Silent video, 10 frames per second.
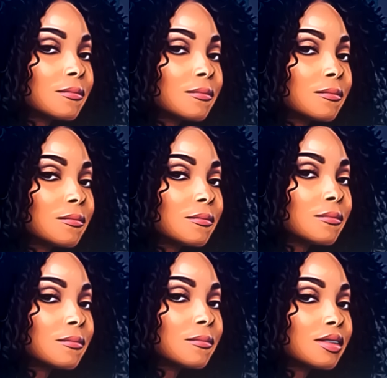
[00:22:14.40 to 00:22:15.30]

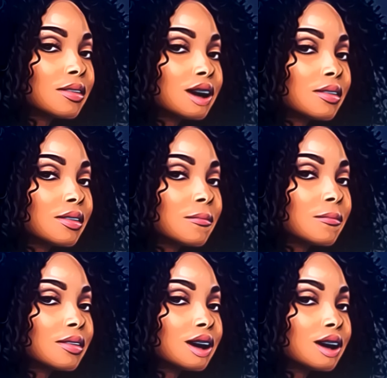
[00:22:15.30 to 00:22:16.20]
Austin is not getting
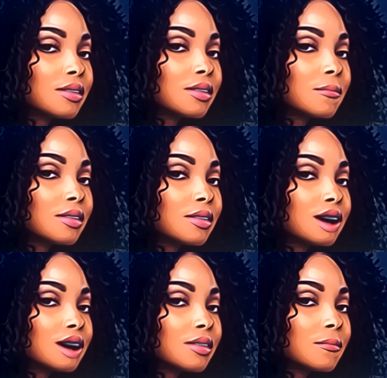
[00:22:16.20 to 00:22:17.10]
into it, honey.
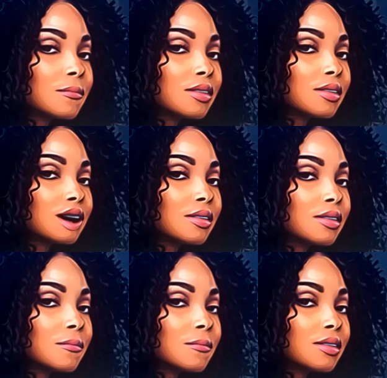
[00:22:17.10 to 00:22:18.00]
So they
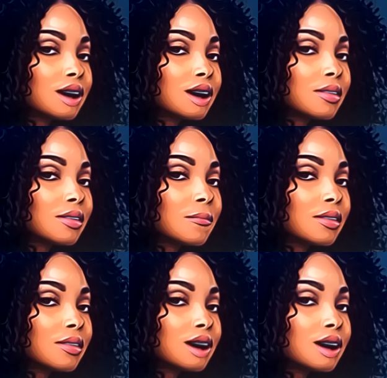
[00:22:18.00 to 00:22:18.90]
start kissing.
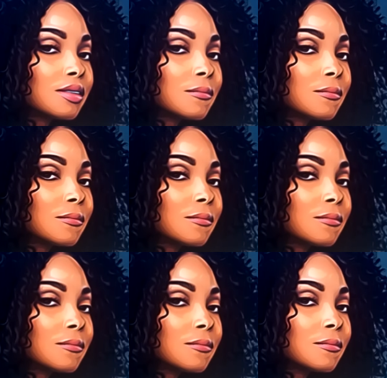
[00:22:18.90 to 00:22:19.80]
He pulled back, but
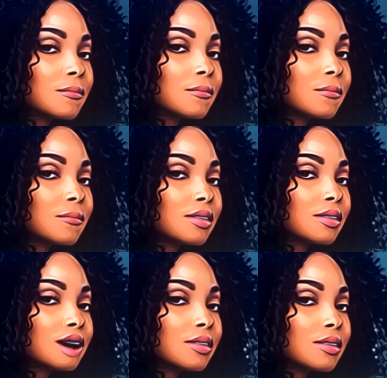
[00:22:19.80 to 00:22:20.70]
Becca was holding that
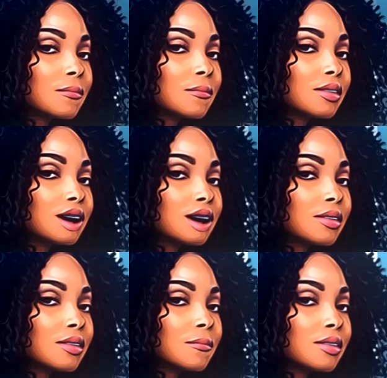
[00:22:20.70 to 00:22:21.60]
neck. And Becca
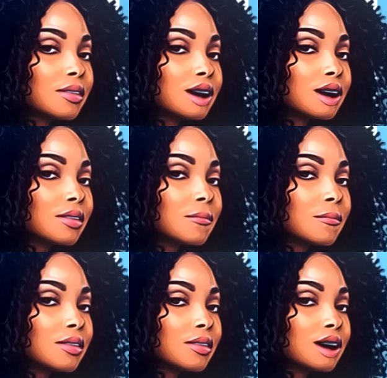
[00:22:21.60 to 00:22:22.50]
had that neck,
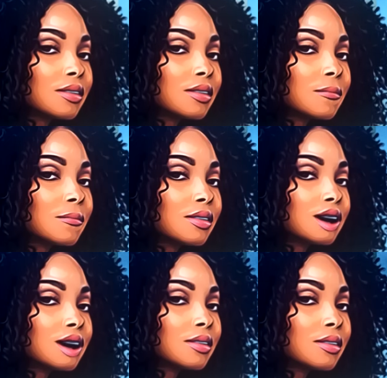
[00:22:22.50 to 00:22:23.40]
y'all. And
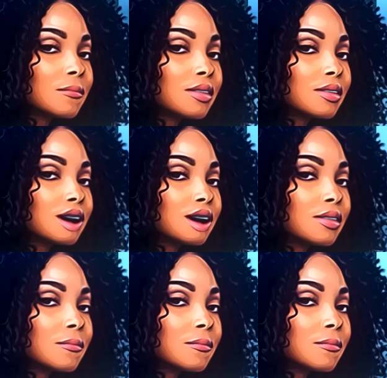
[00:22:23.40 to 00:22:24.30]
Becca brought
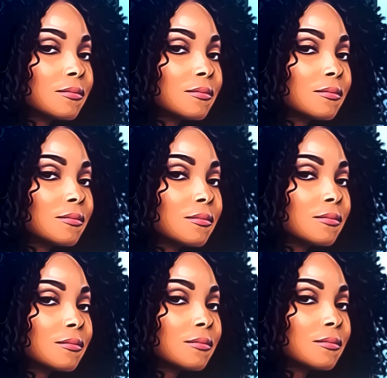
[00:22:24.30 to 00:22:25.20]
Austin and that hat a little
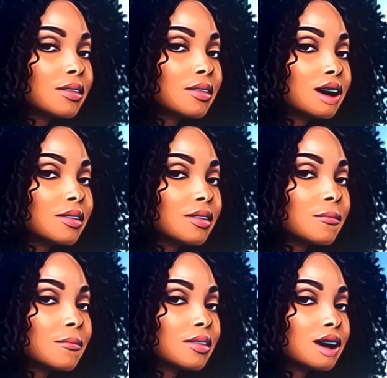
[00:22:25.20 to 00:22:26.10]
bit closer. She
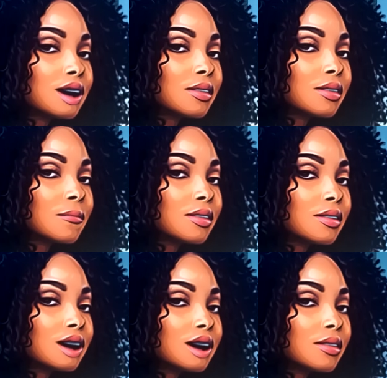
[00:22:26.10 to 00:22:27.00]
almost flipped that hat off,
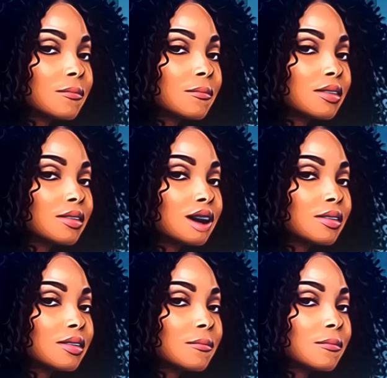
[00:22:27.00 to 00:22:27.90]
but he
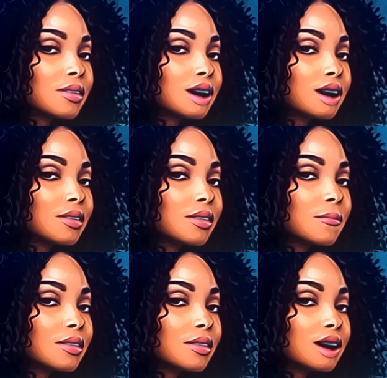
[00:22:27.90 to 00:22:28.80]
managed to hold on to
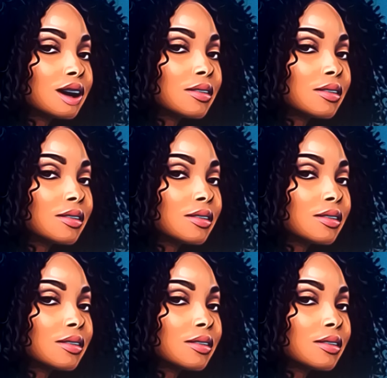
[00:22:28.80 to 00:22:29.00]
it.